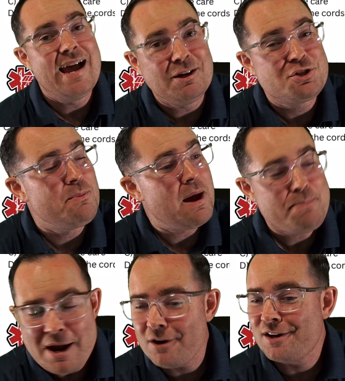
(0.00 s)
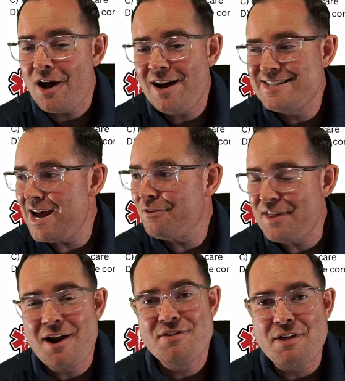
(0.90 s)
Now, to my paragods out
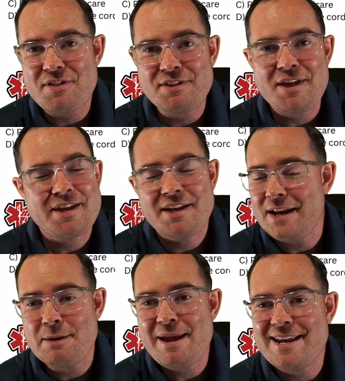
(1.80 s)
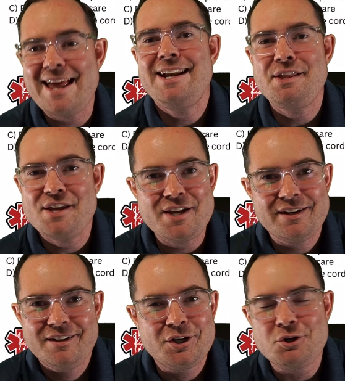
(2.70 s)
there that think they can intubate
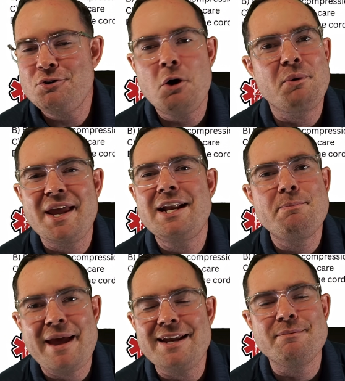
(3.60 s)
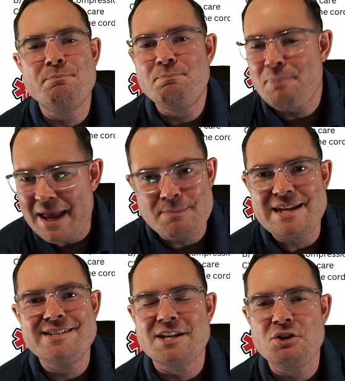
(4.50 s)
anything, you don't intubate
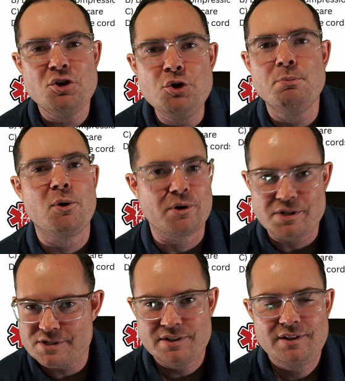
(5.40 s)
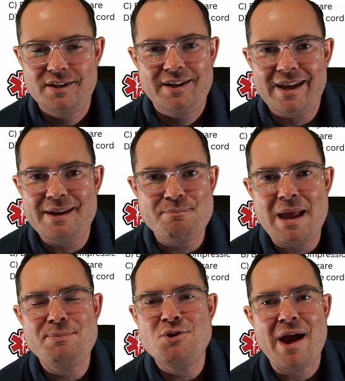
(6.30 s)
babies and newborns. And
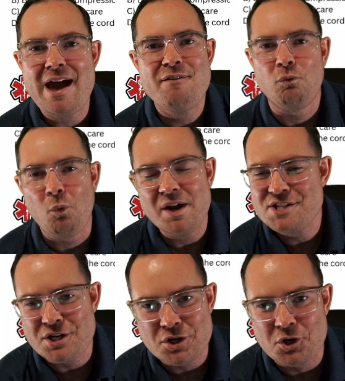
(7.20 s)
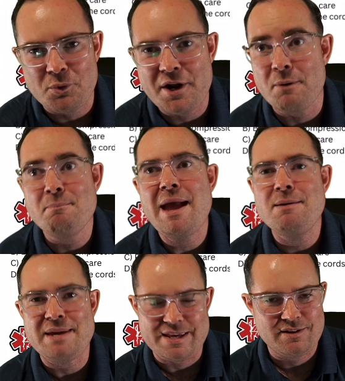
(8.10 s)
maybe you have once in your career,
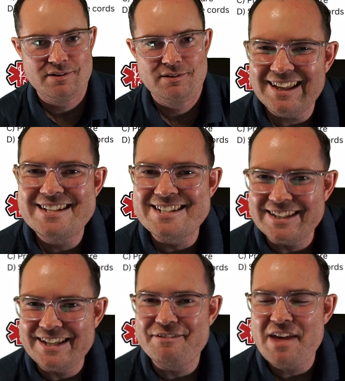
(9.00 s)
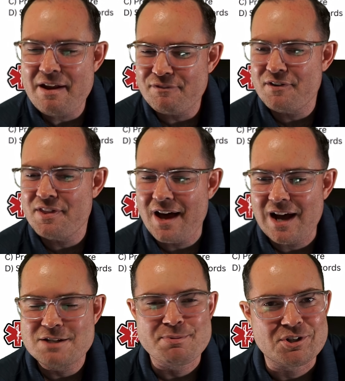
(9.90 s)
maybe. Let's leave that for the
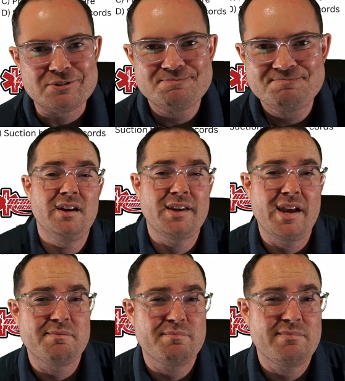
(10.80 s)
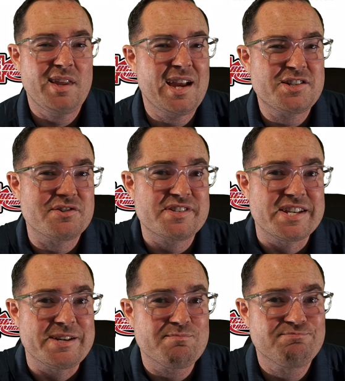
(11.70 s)
hospital. Again, the is C.